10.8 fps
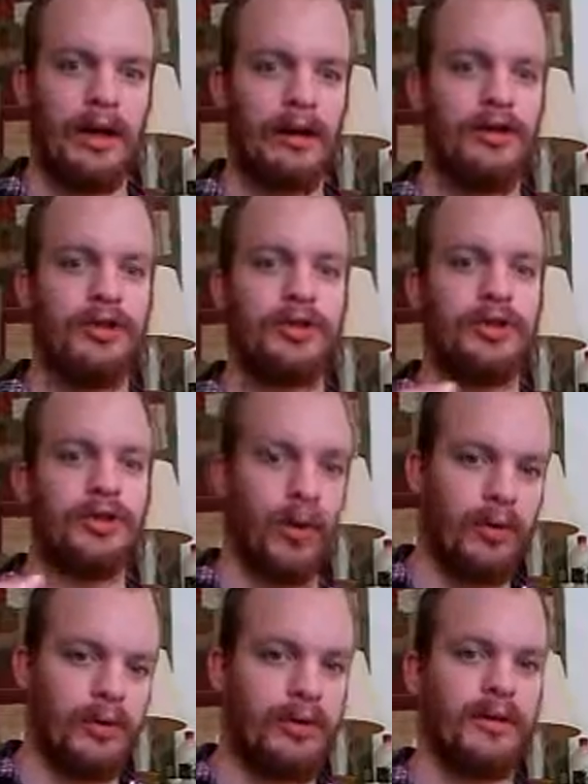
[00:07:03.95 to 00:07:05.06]
a good
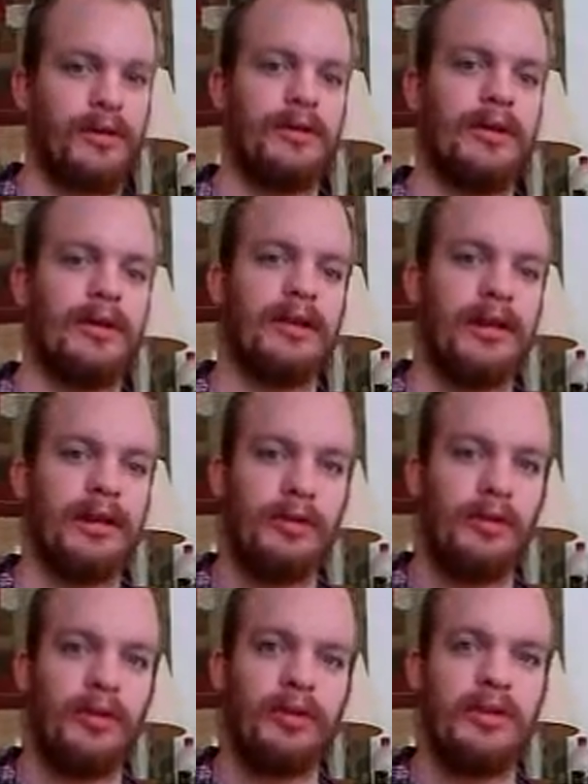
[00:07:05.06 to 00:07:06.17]
shock
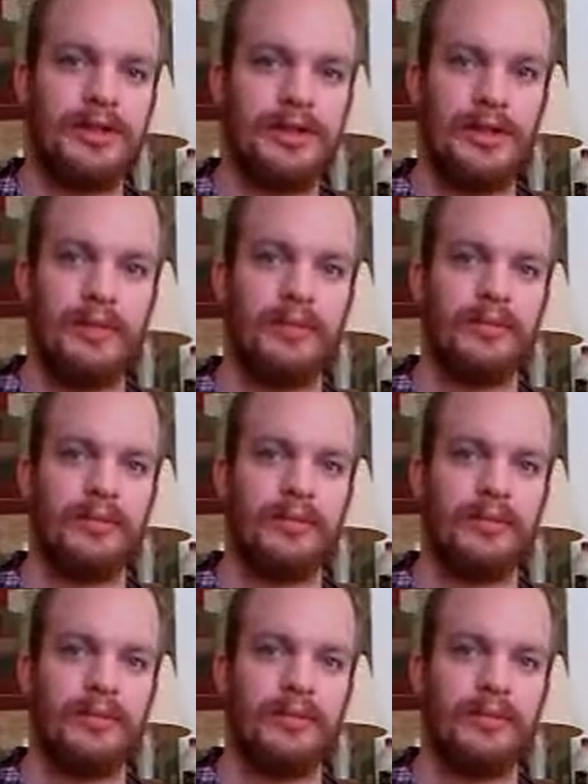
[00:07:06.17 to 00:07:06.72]
into the tissue.